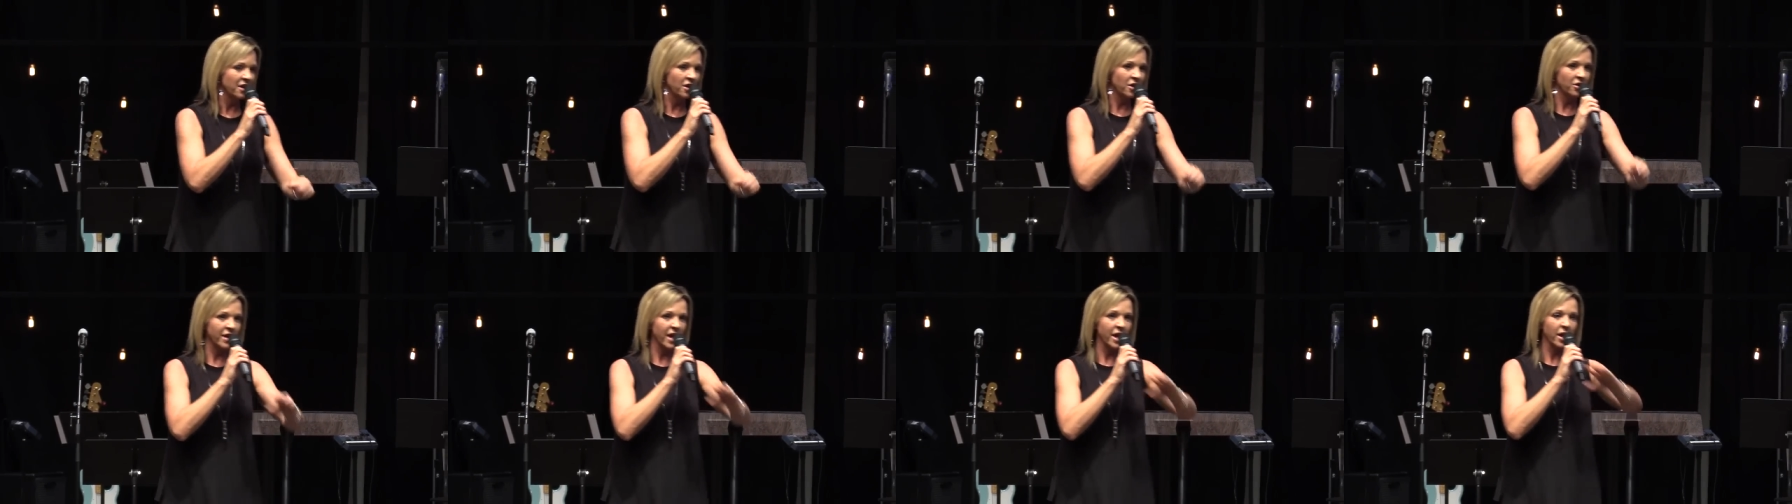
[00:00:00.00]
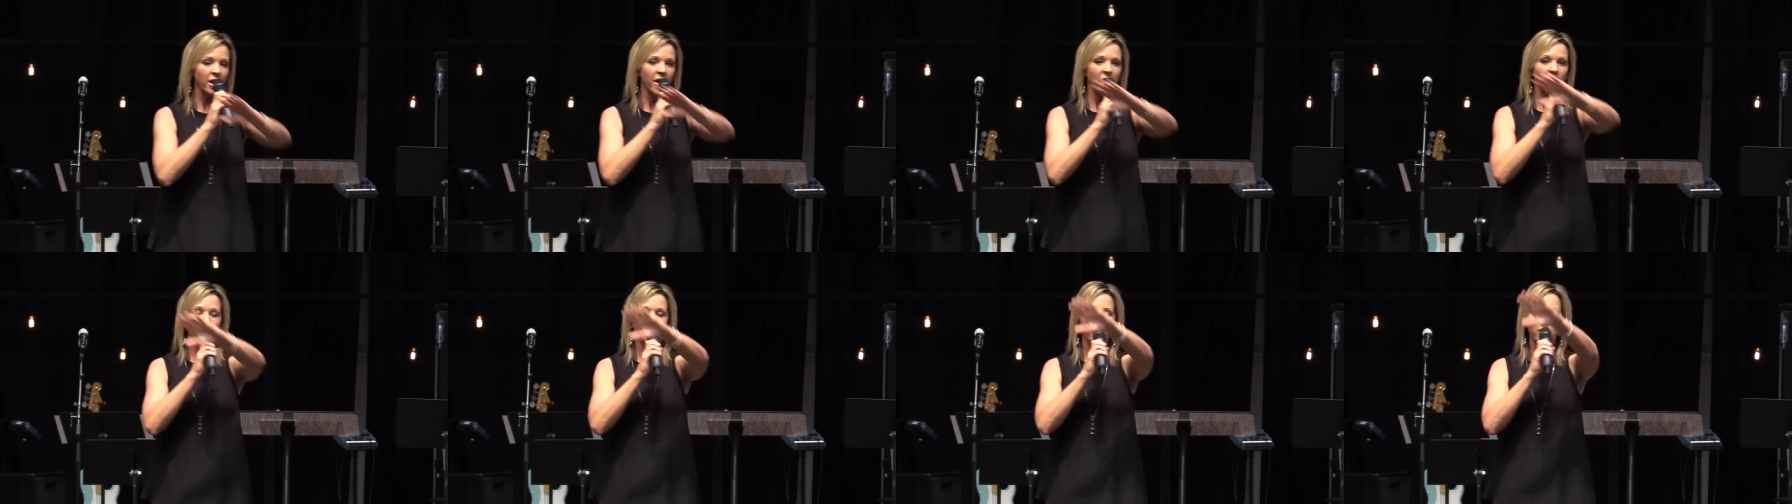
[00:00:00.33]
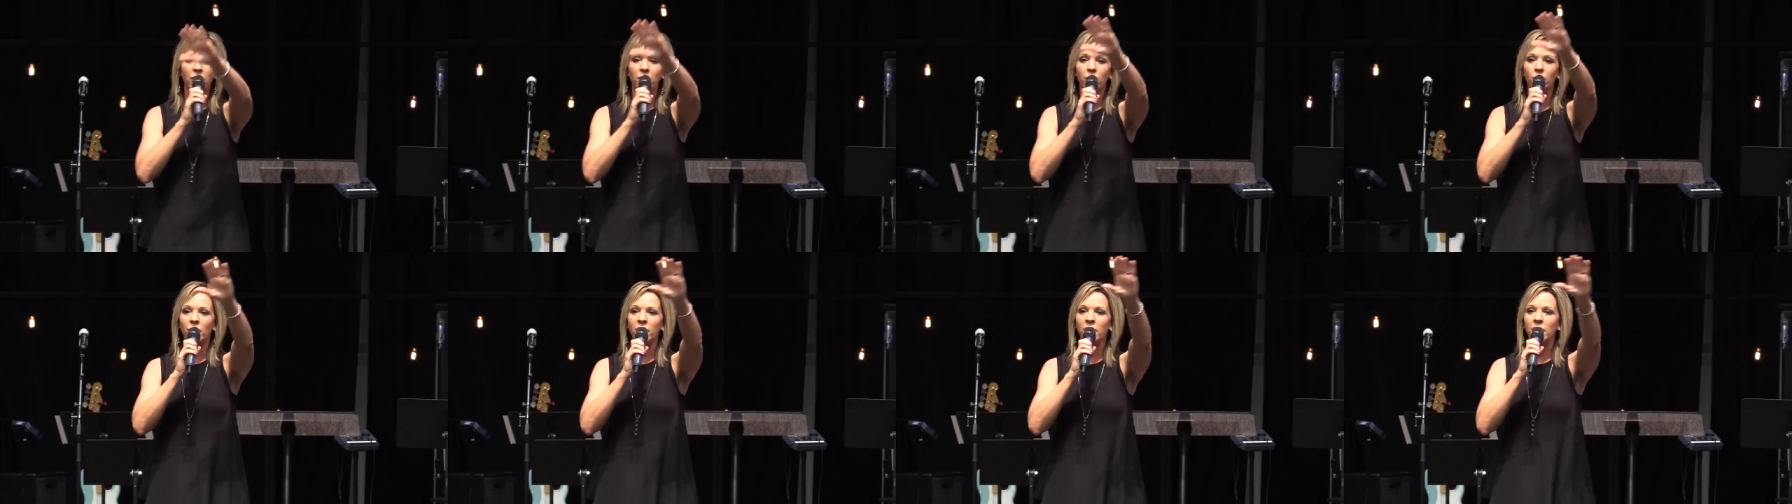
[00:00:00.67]
okay
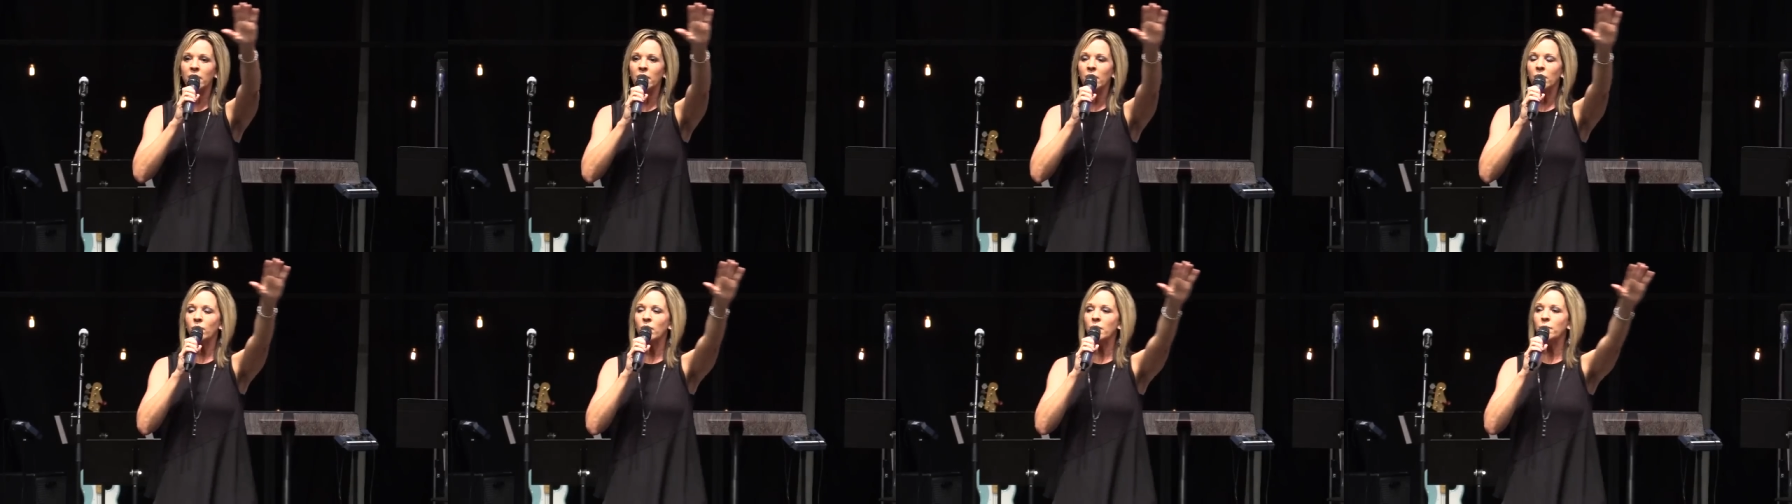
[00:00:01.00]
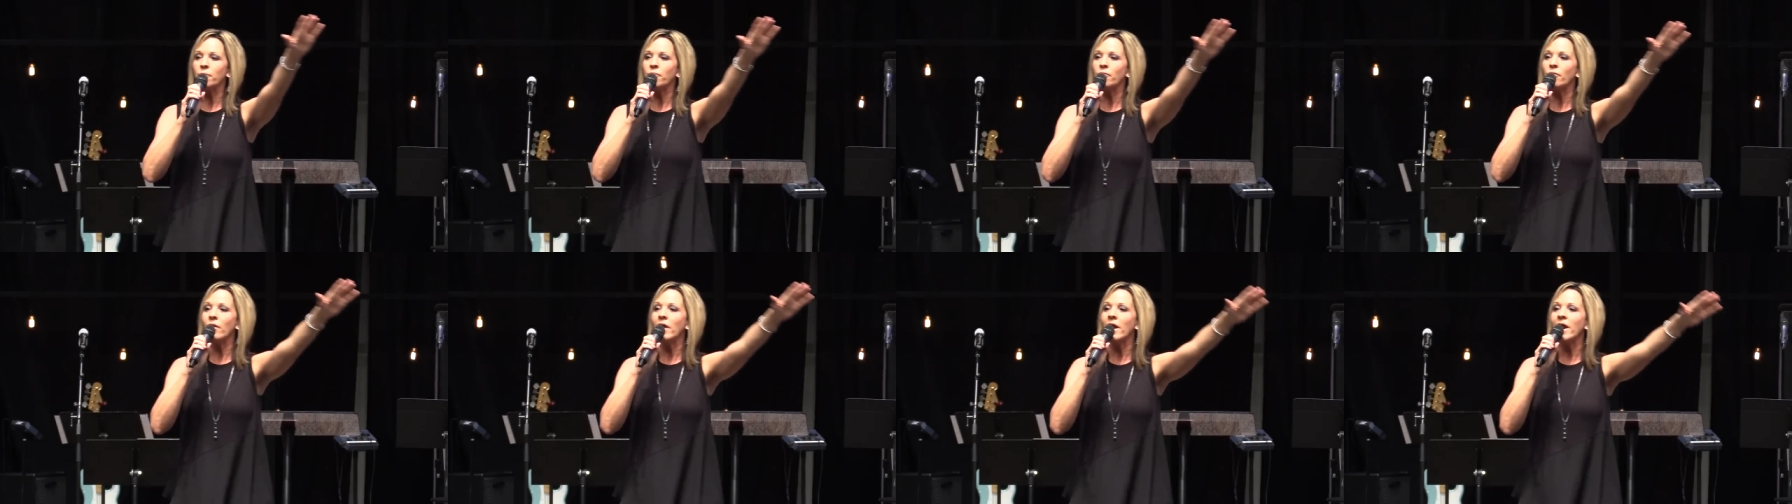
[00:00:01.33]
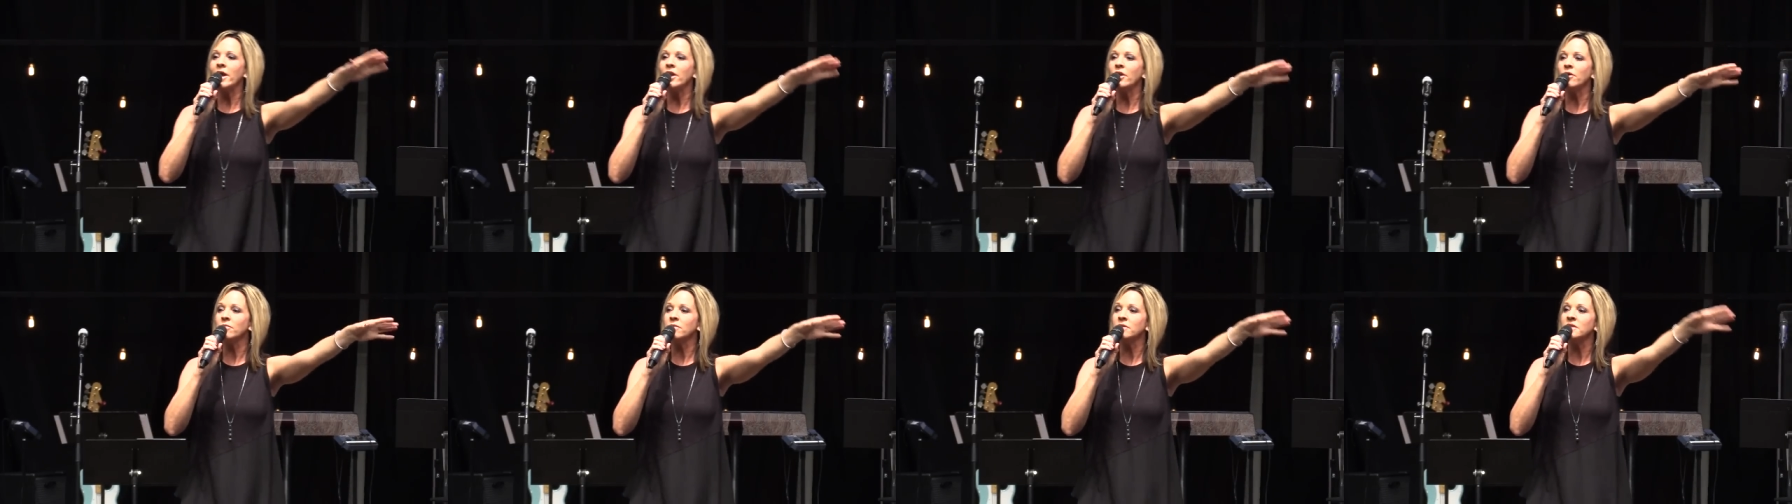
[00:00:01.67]
we we we
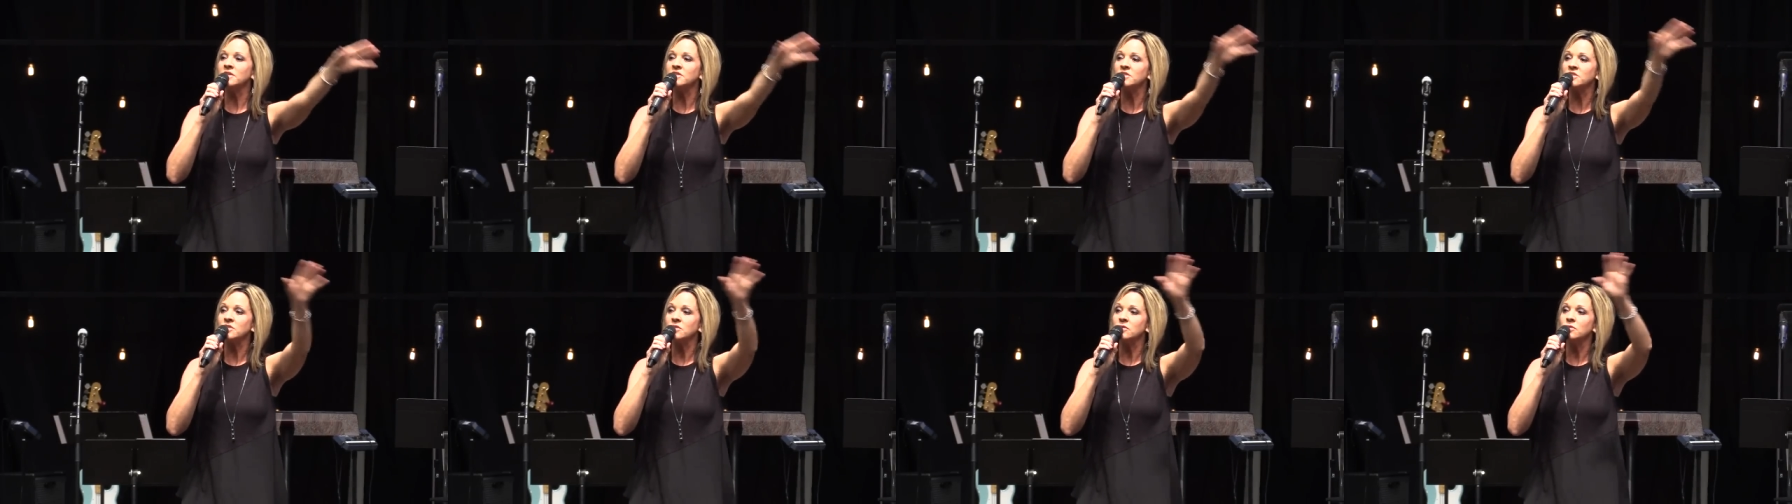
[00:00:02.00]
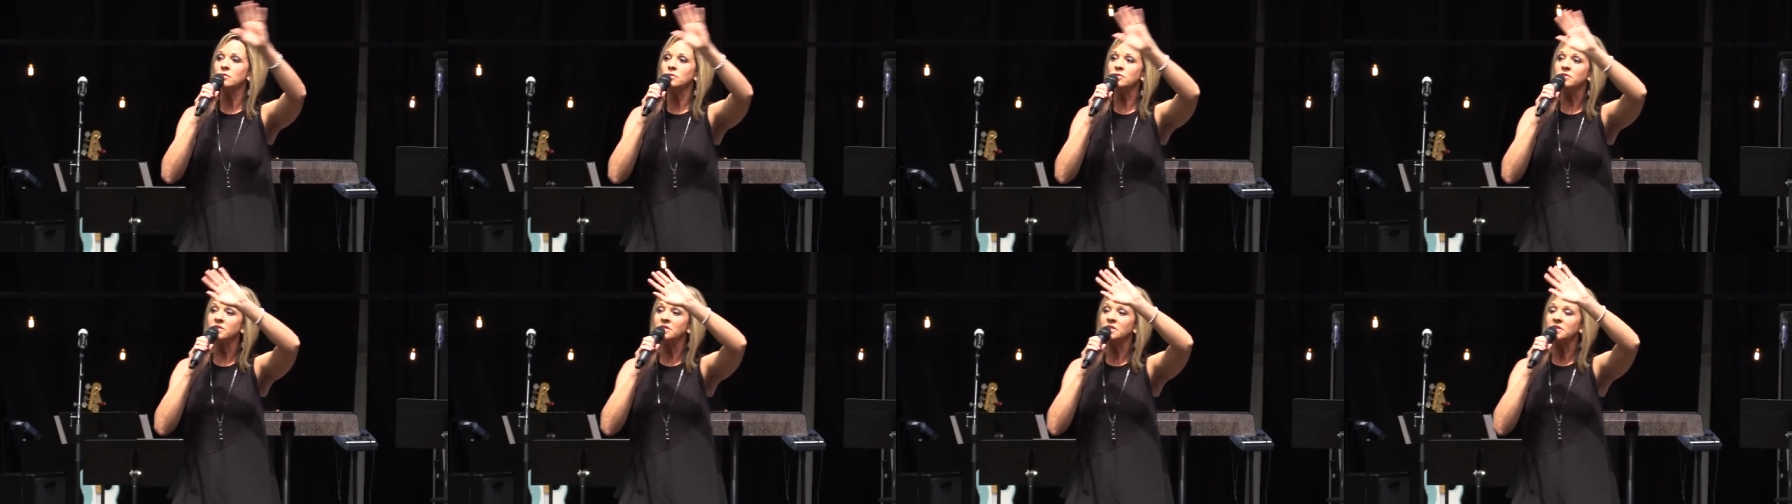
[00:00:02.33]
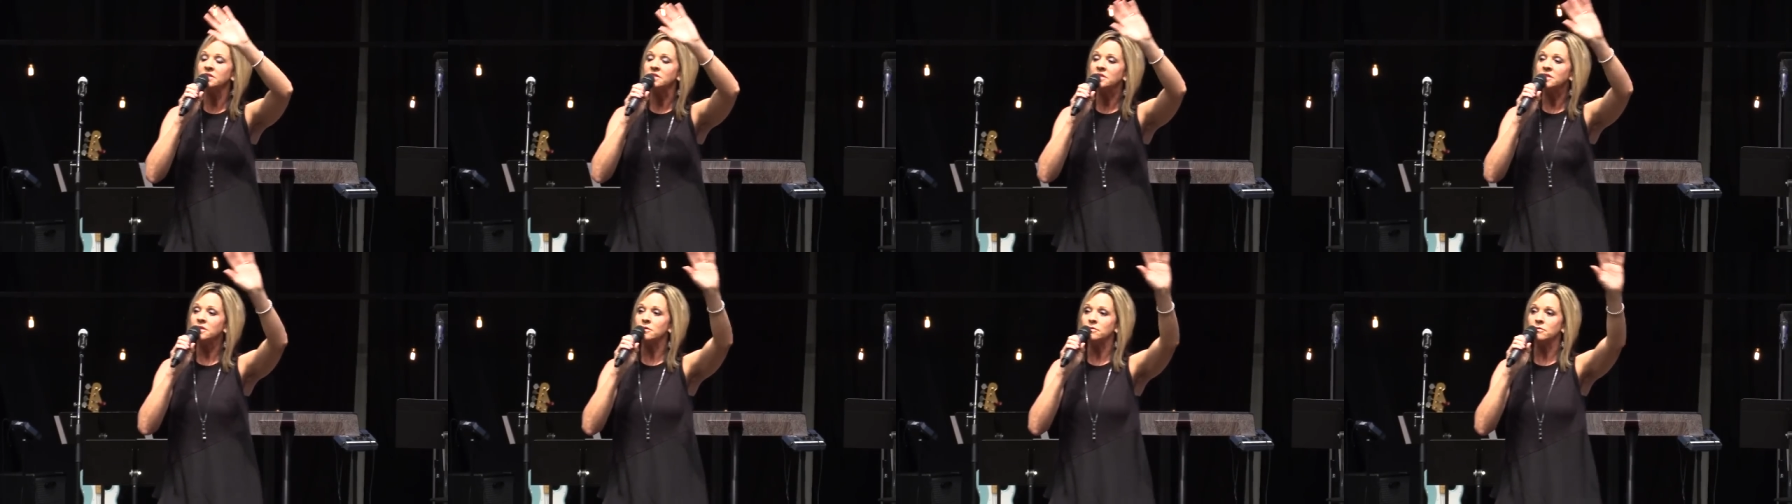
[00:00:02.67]
prayed over these school
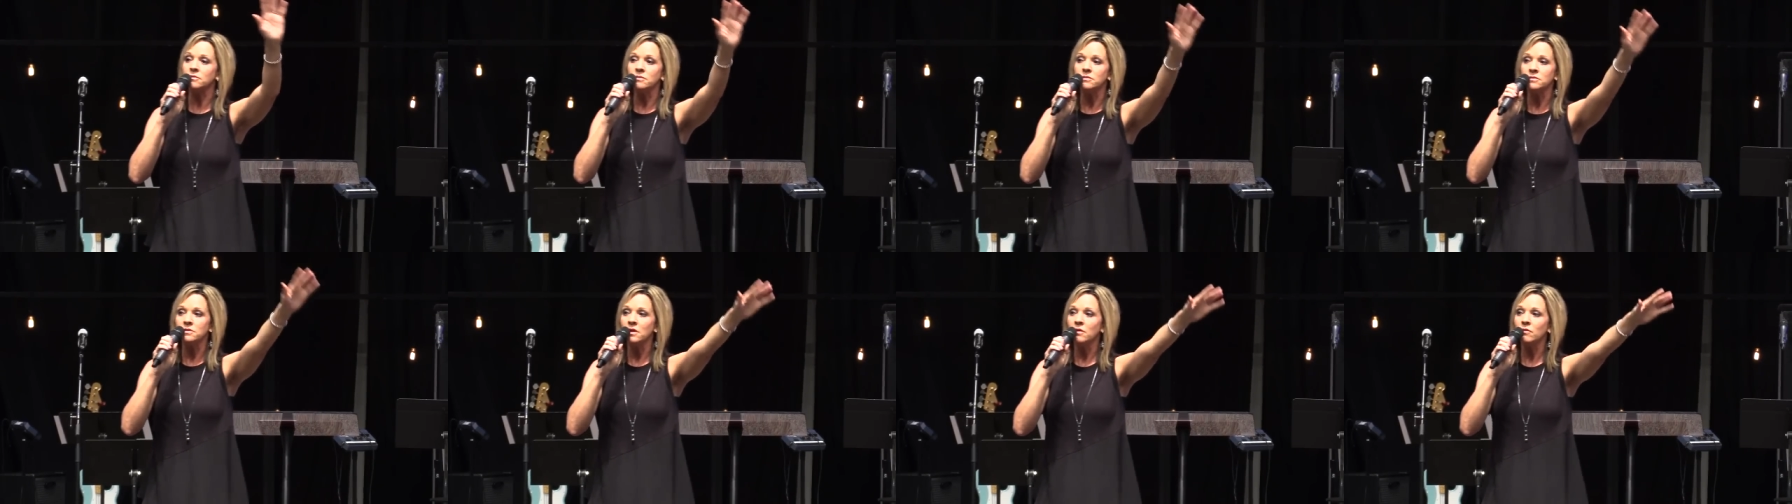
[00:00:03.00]
systems